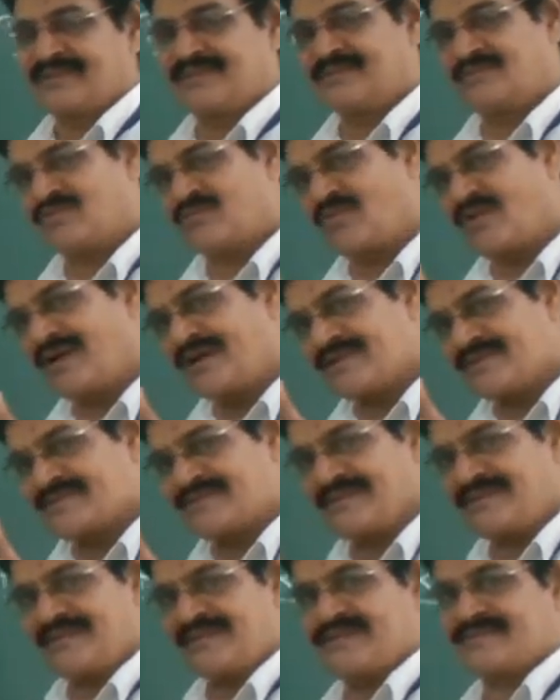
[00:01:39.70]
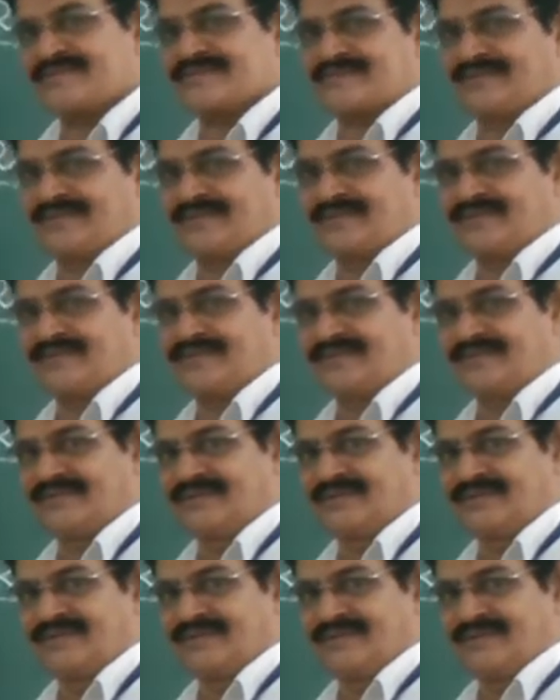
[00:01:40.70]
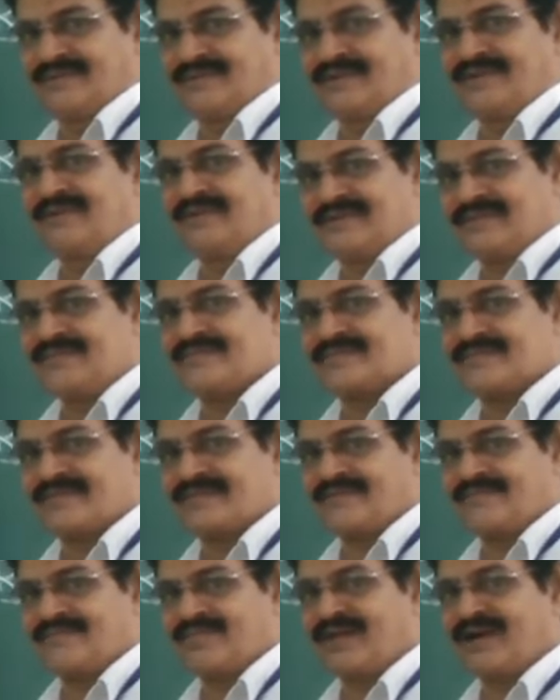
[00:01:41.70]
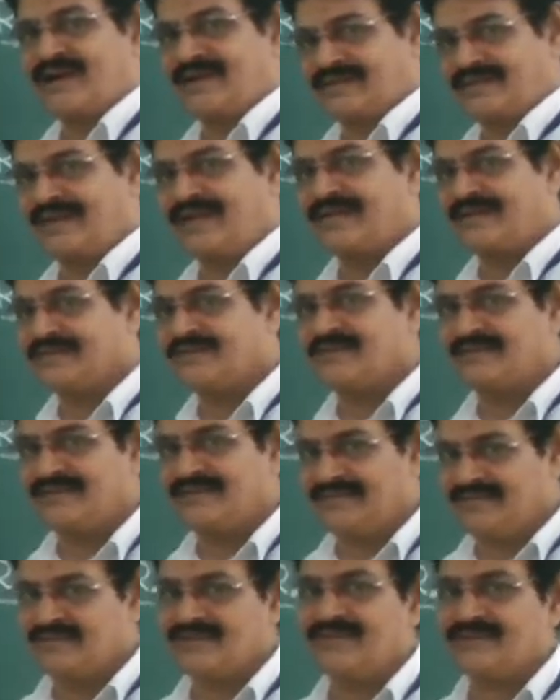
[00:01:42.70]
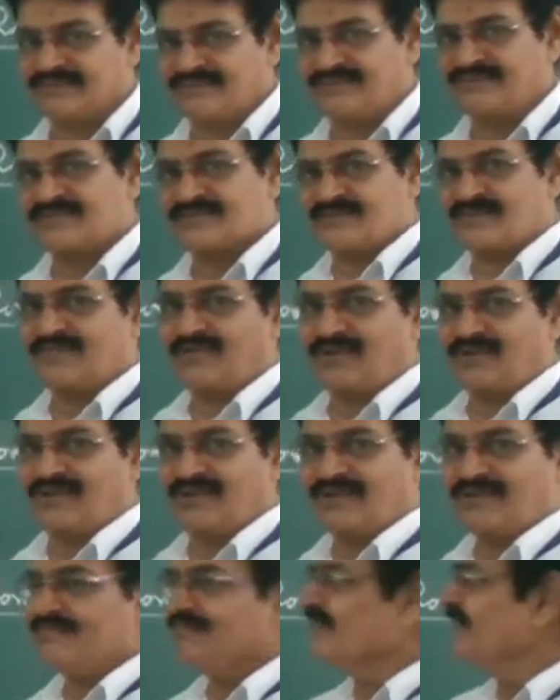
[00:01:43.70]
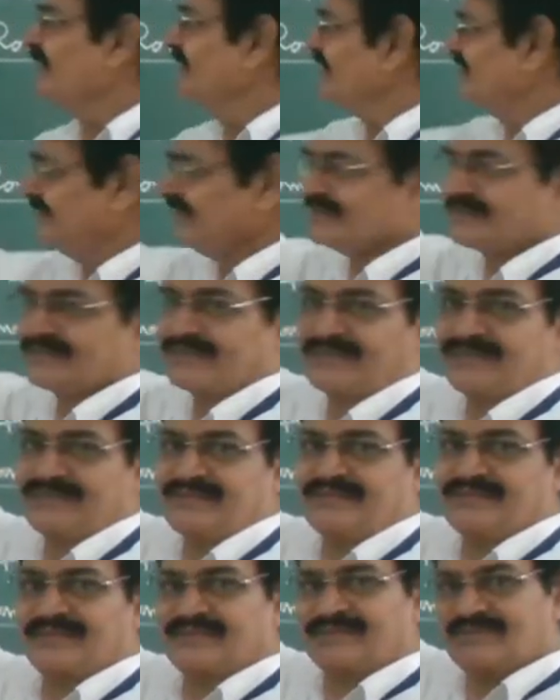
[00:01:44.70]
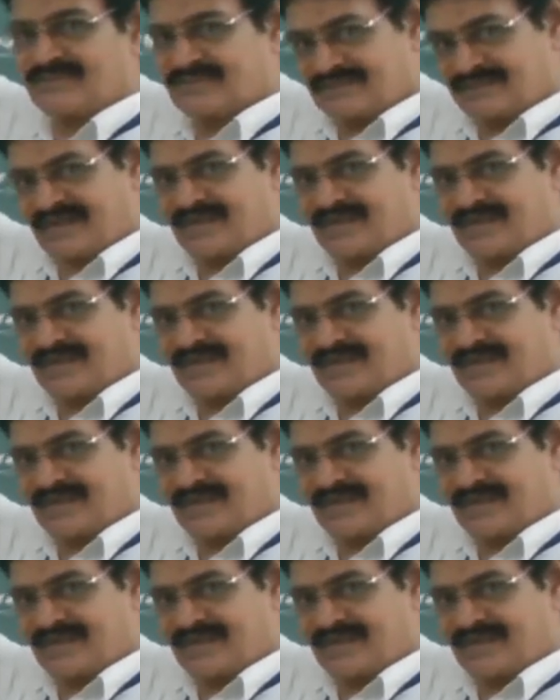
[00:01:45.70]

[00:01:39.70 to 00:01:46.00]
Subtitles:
towards the east in north, first of all, take the in the north.